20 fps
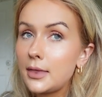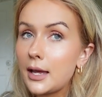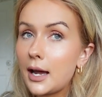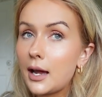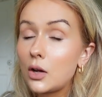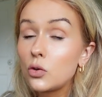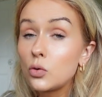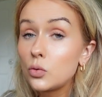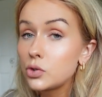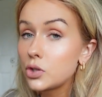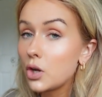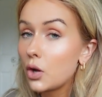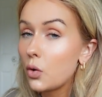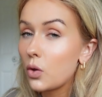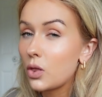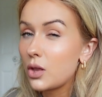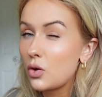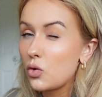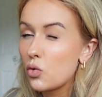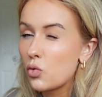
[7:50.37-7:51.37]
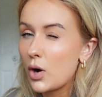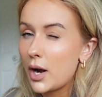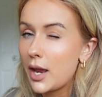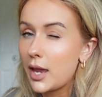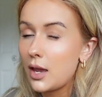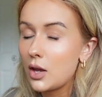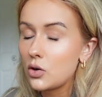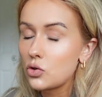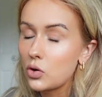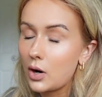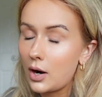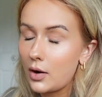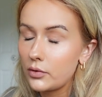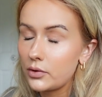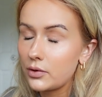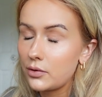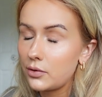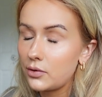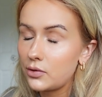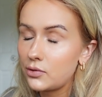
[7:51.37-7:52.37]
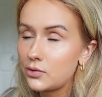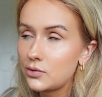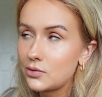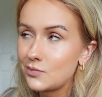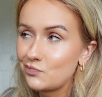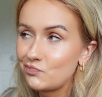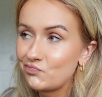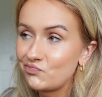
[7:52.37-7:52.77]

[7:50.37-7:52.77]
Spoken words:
that and also the grey trousers.